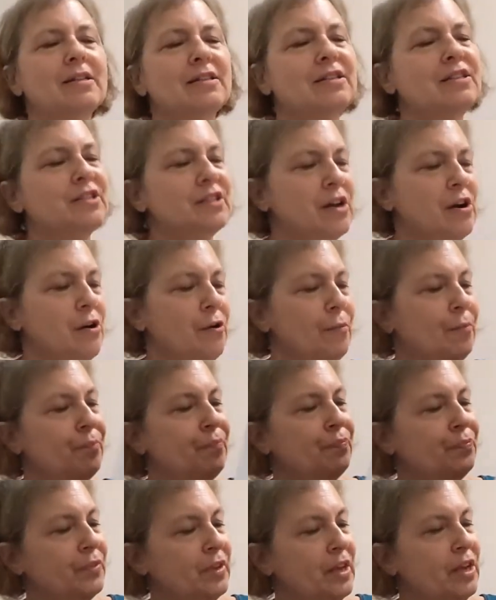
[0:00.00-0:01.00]
So
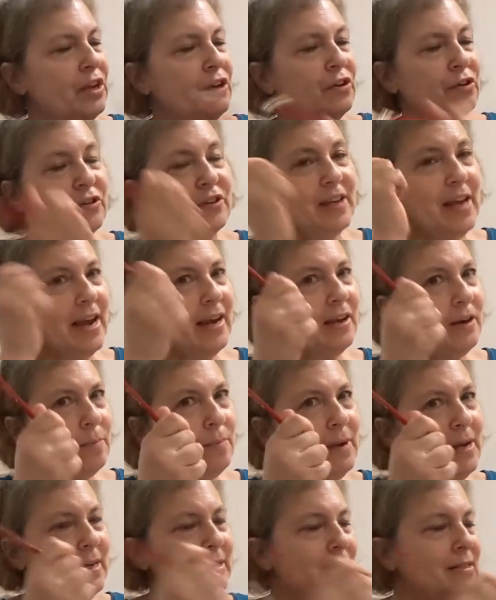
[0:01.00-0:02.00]
you take
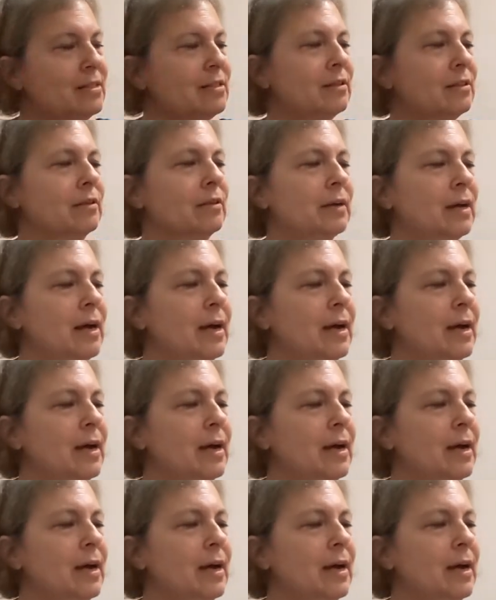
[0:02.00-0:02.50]
your pencil,